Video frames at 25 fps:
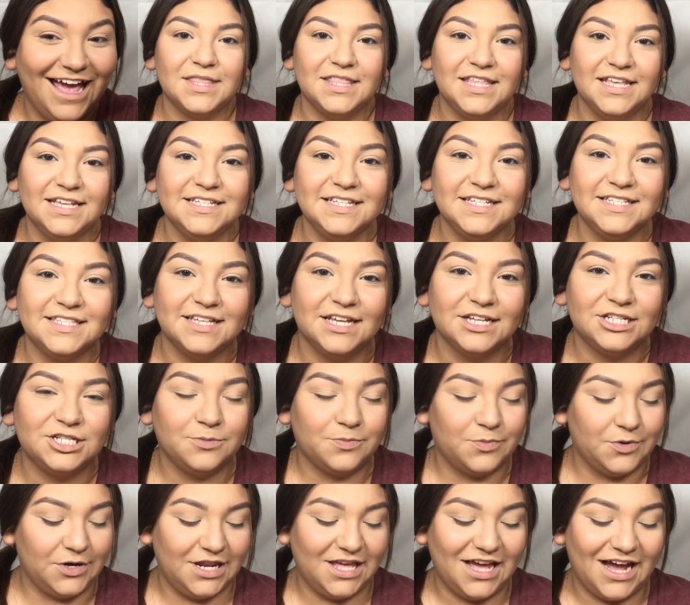This is such a
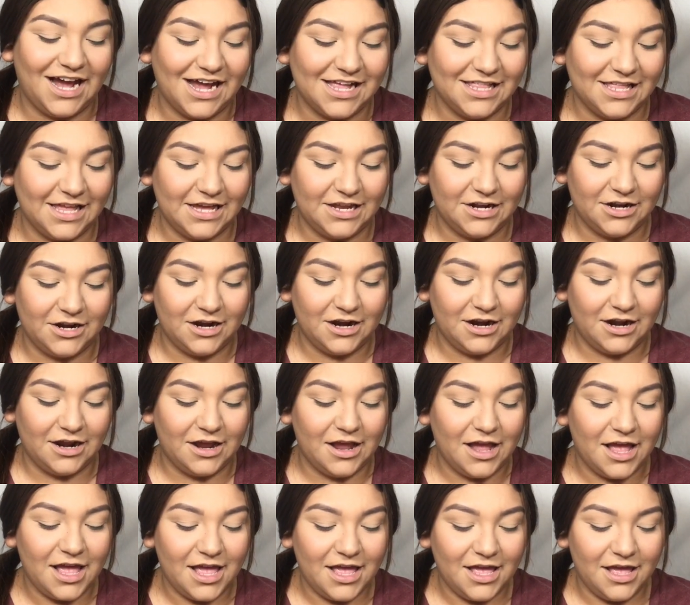pretty highlighter.
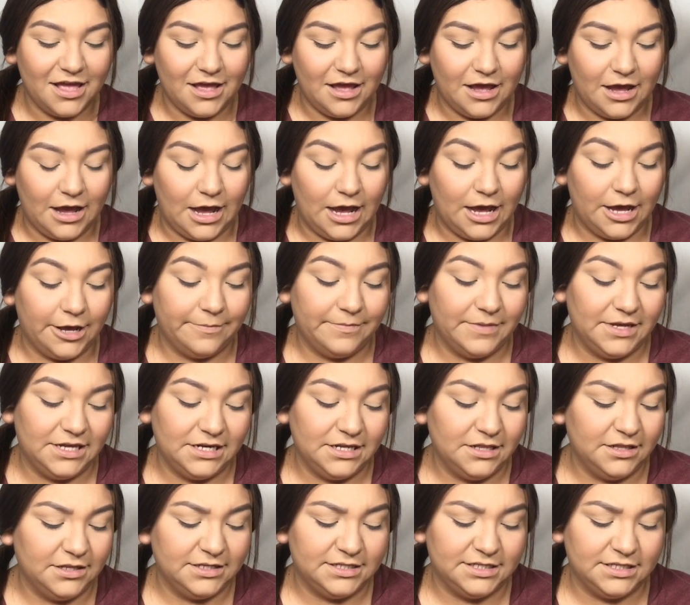
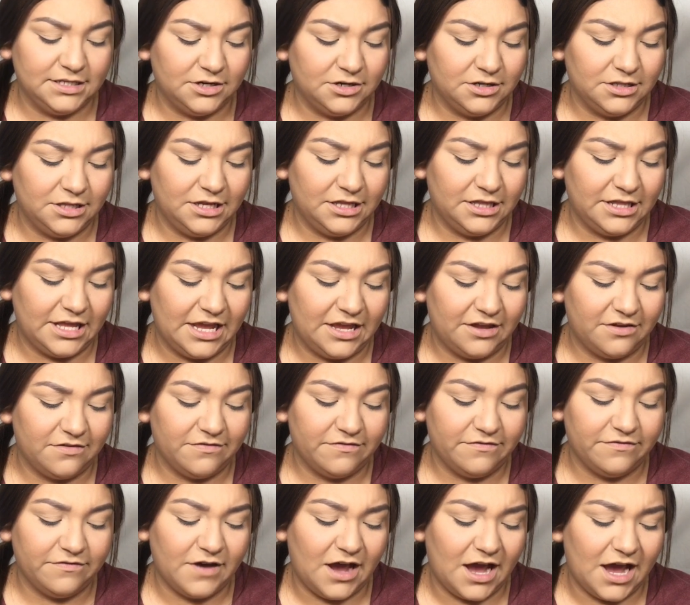It is literally like
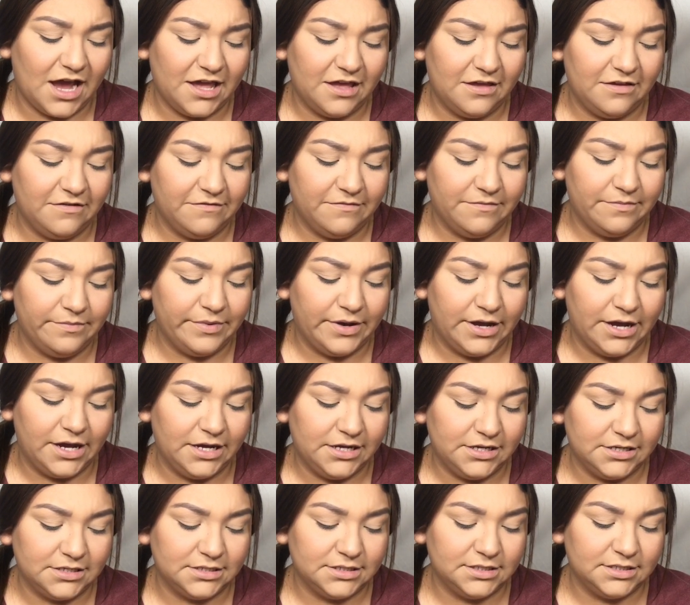
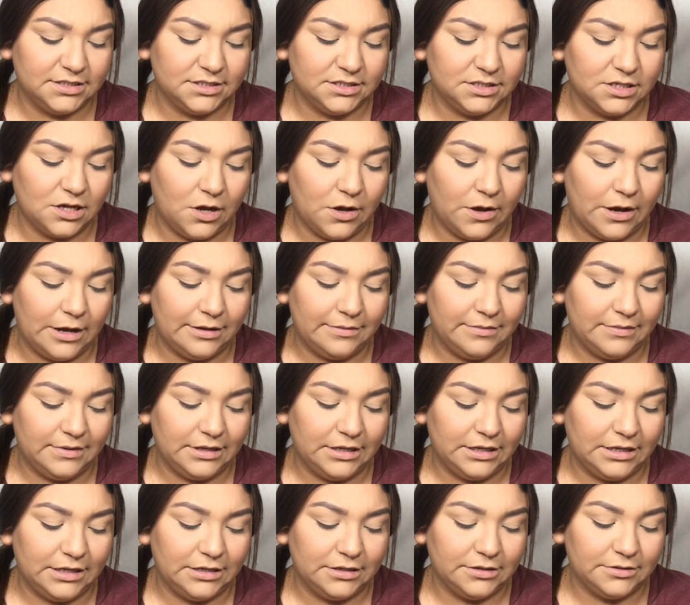$5, so I
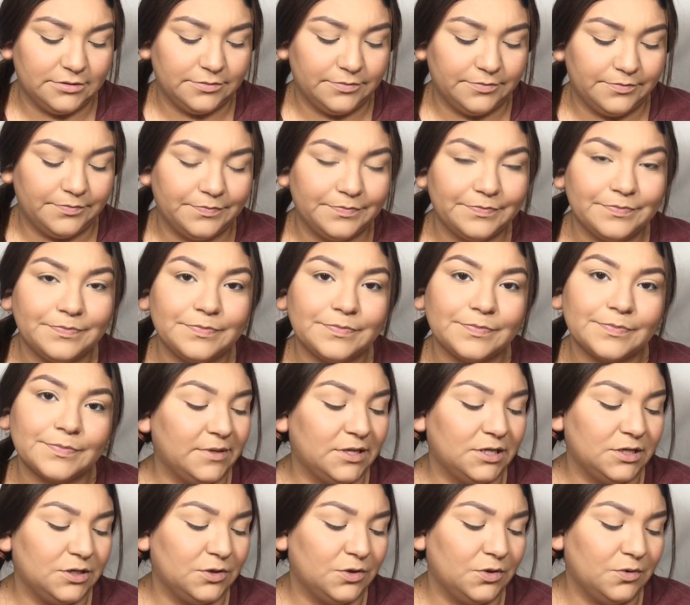mean
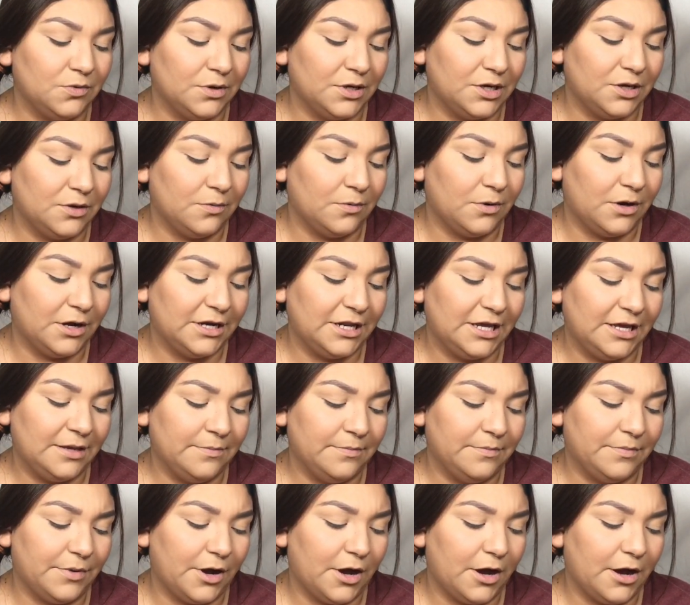who wouldn't want a
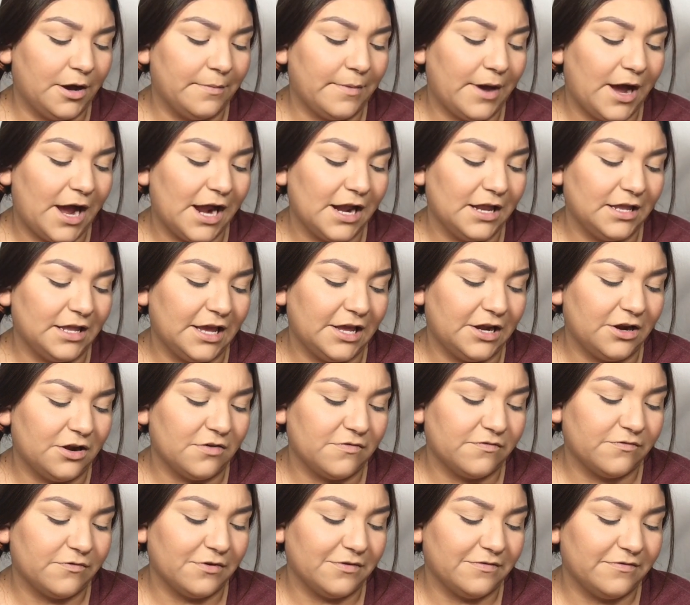bomb
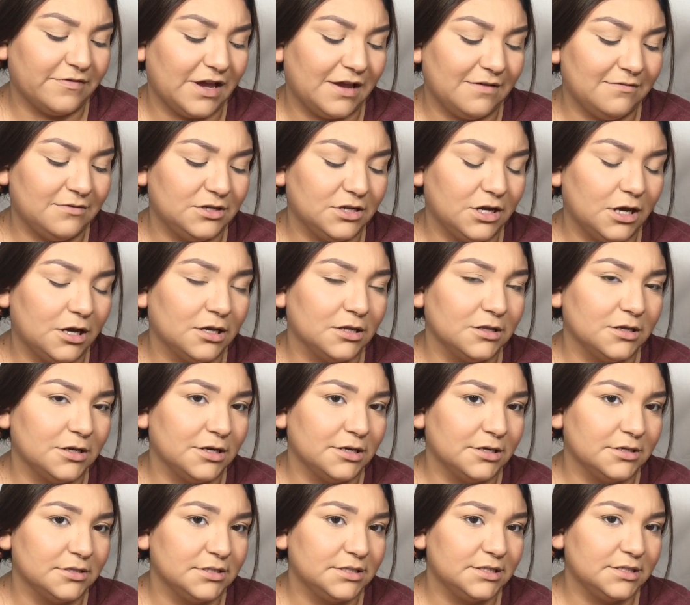highlighter for
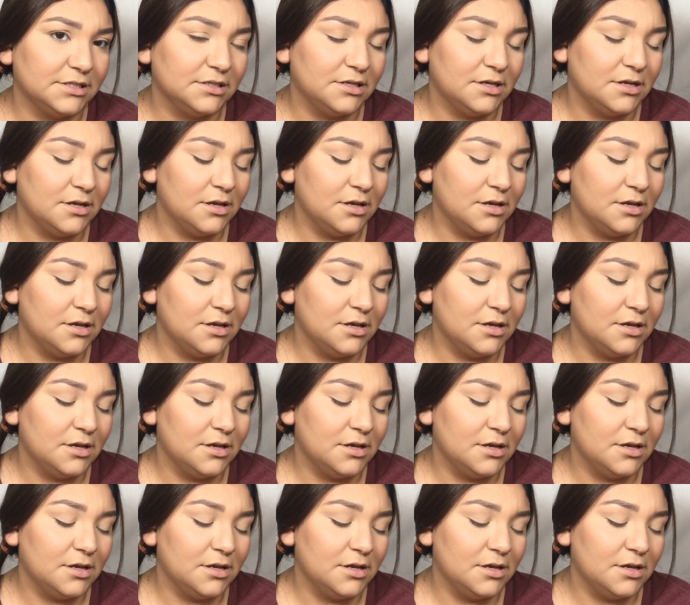$5?